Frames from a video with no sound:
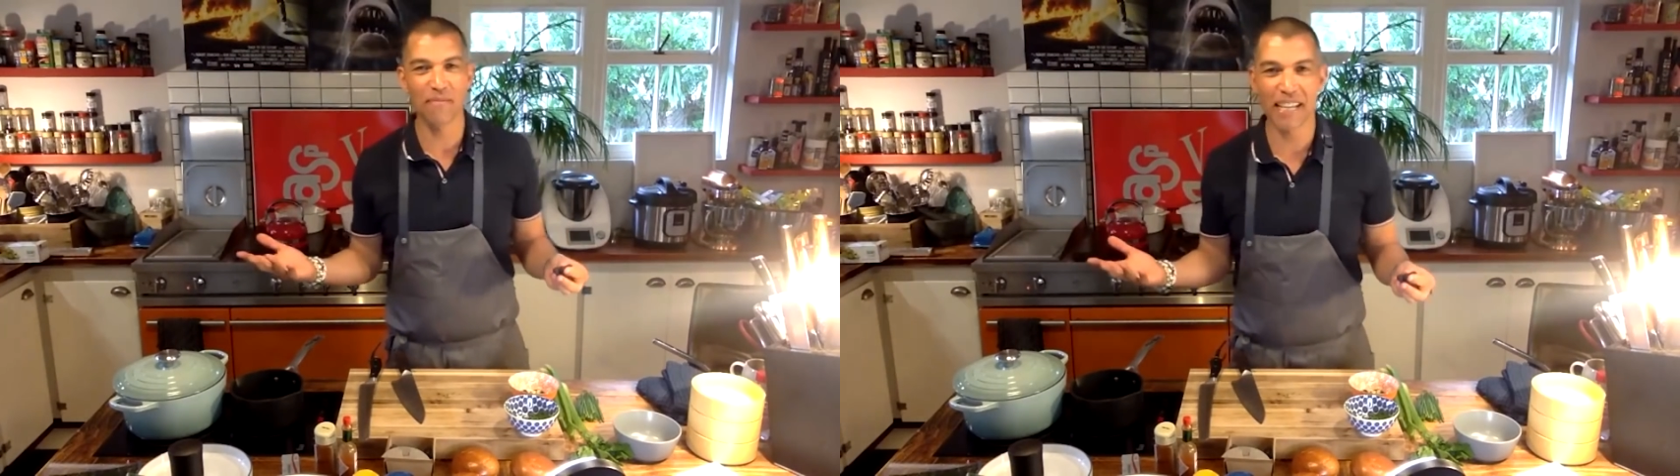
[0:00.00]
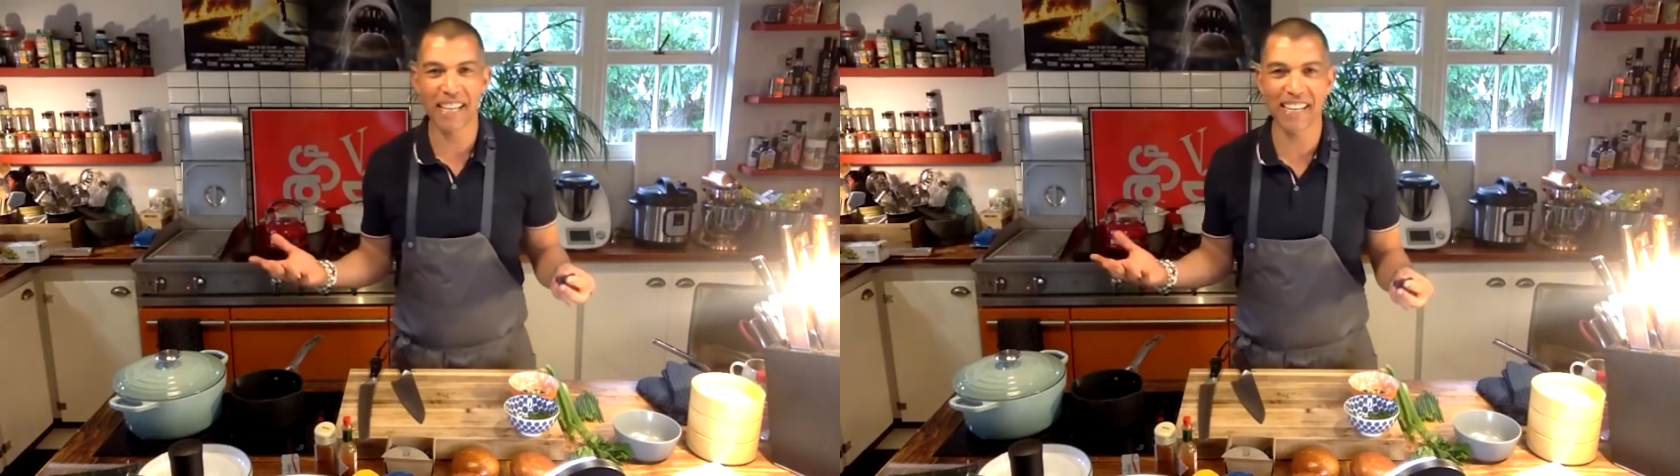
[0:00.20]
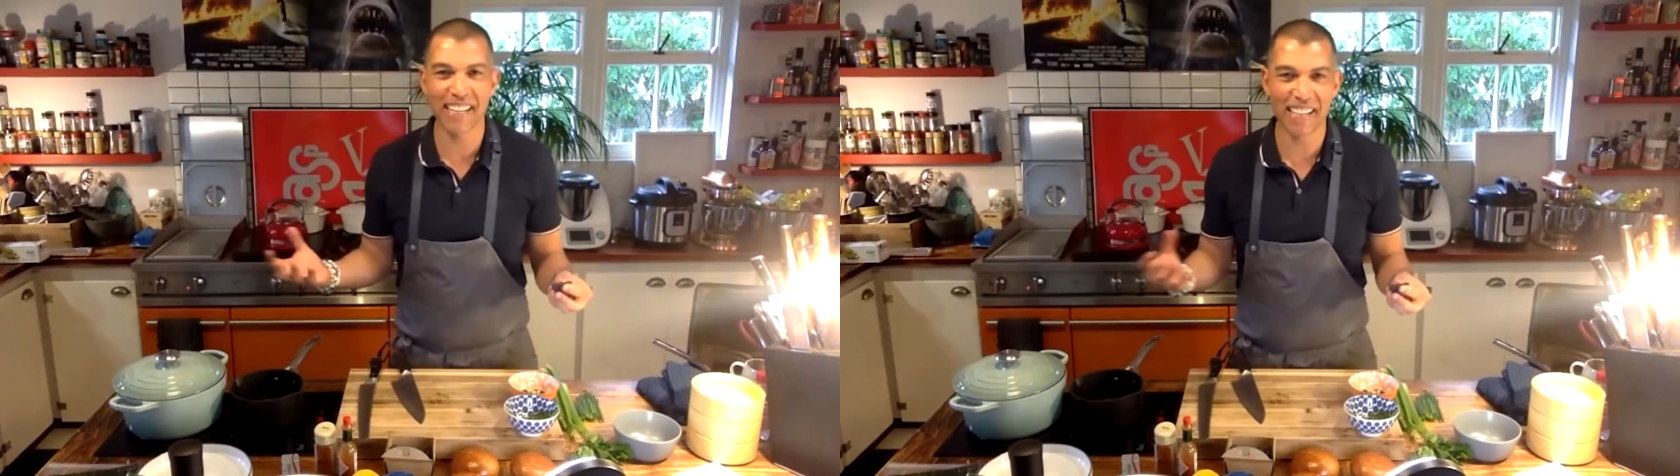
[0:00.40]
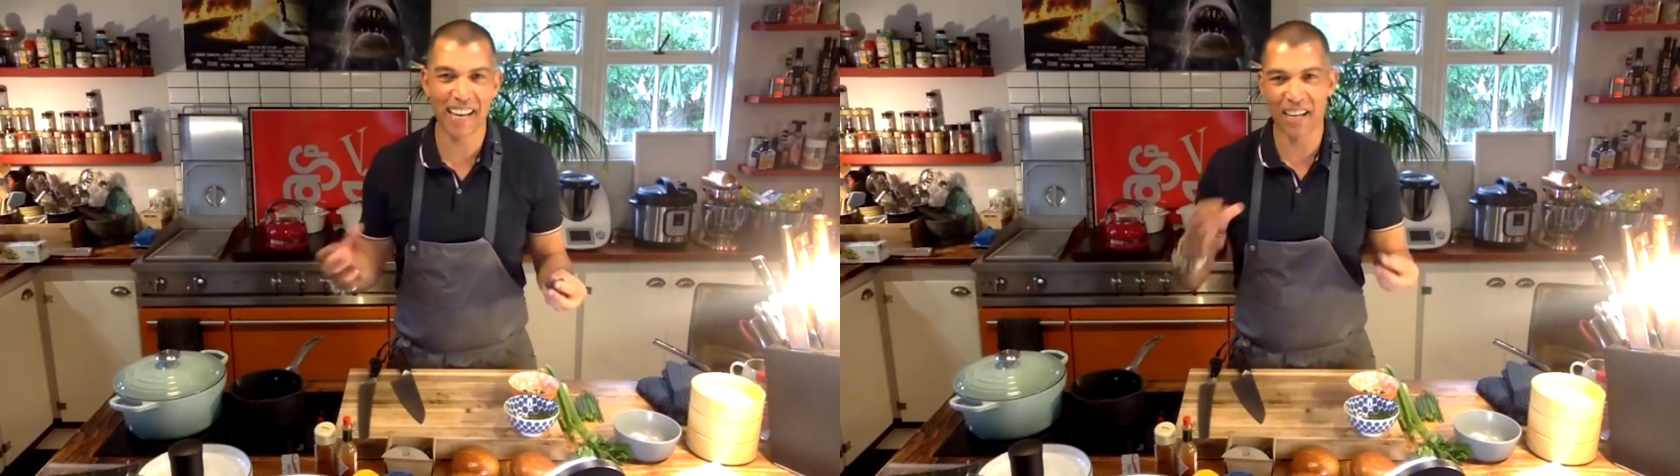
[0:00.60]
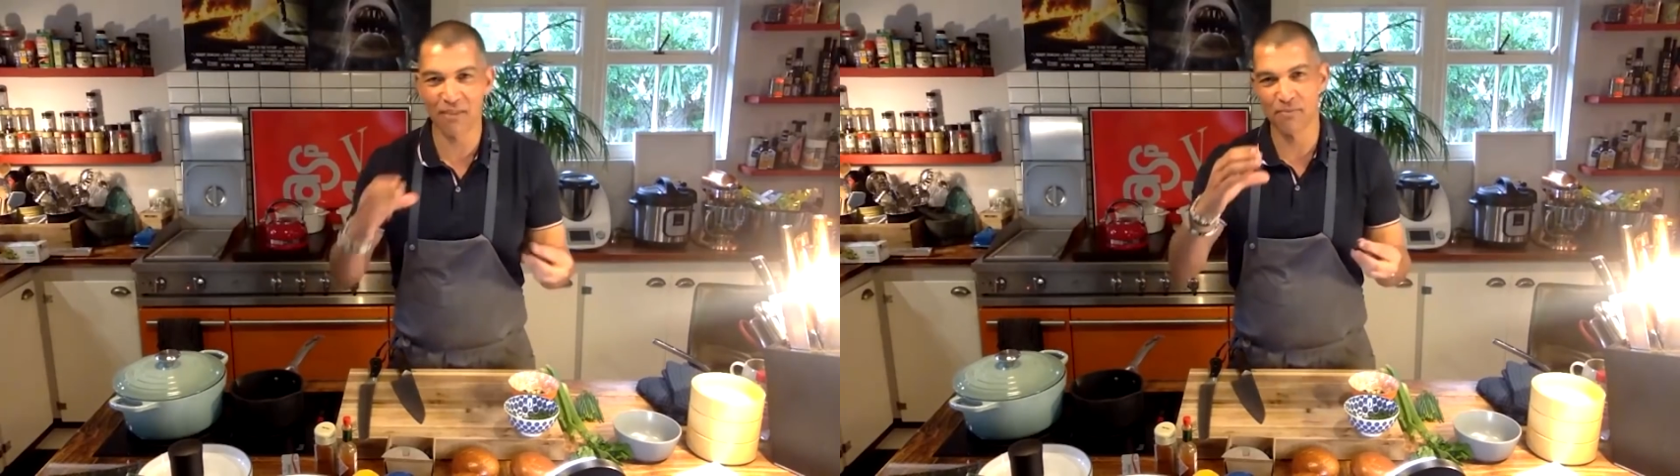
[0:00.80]
making
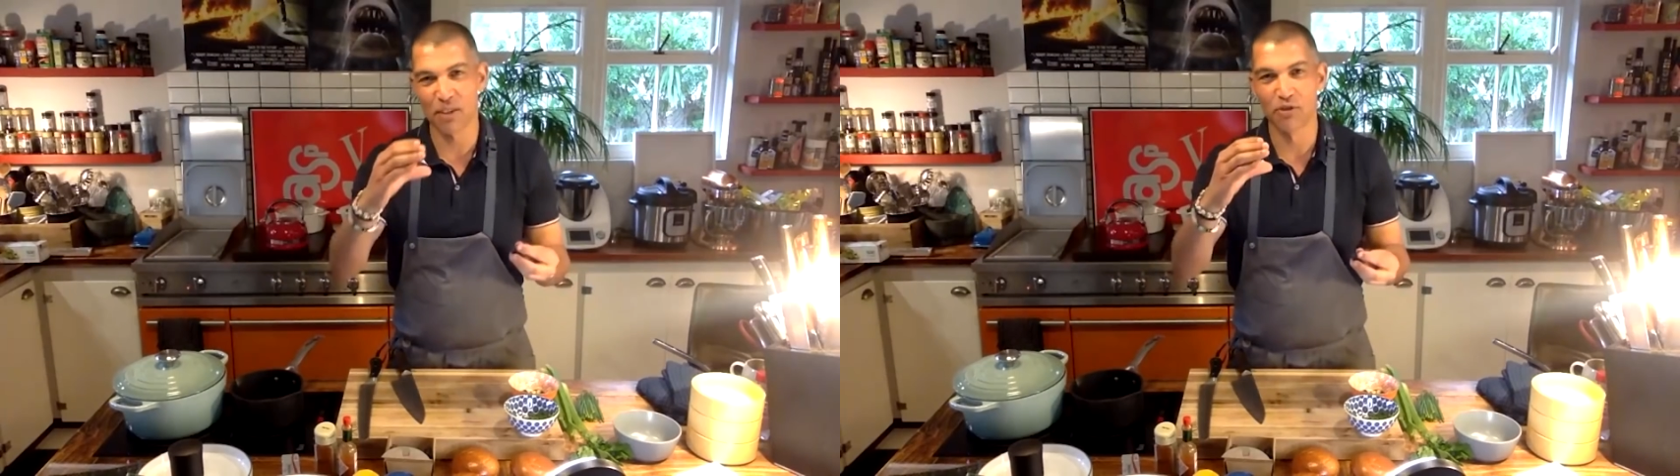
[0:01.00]
kind of